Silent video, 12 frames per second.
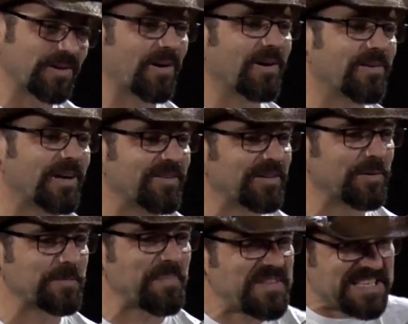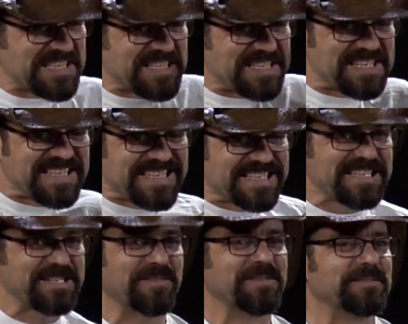the hard drive and it
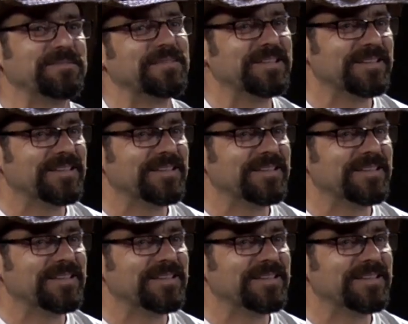went.